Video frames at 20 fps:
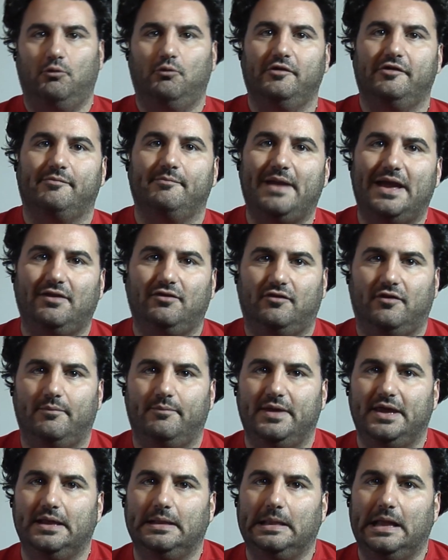was meant to
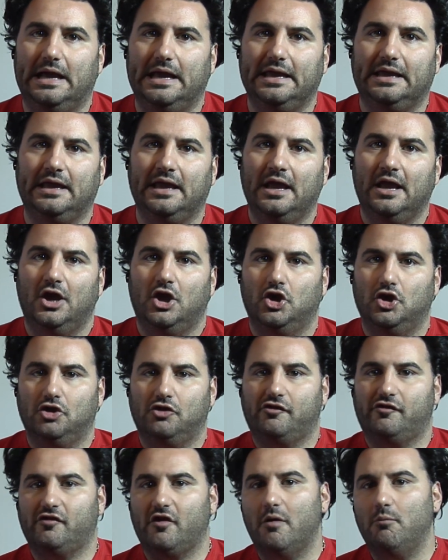be like
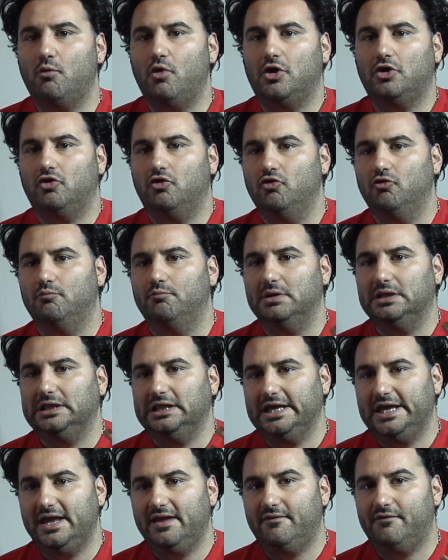someone who
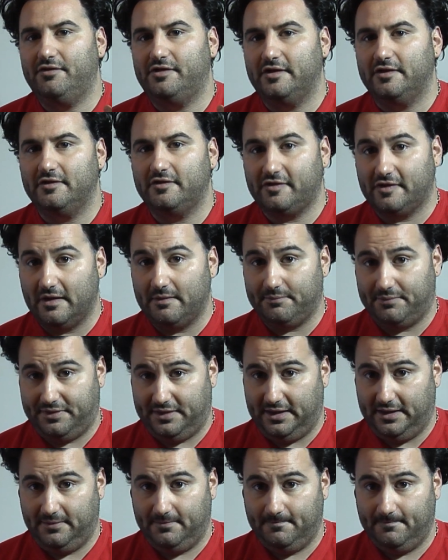believes in
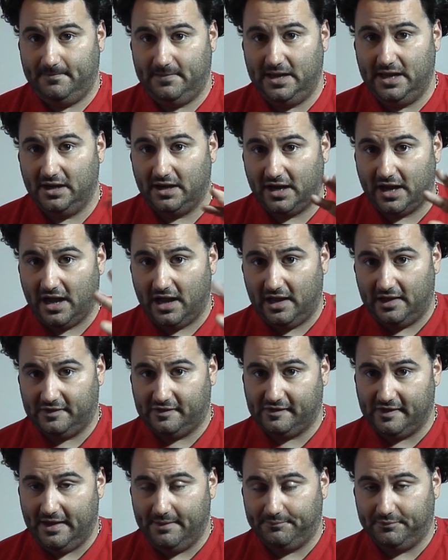something, in a
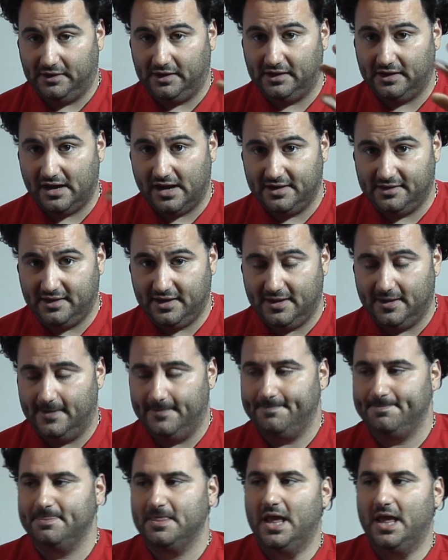concept, in an idea,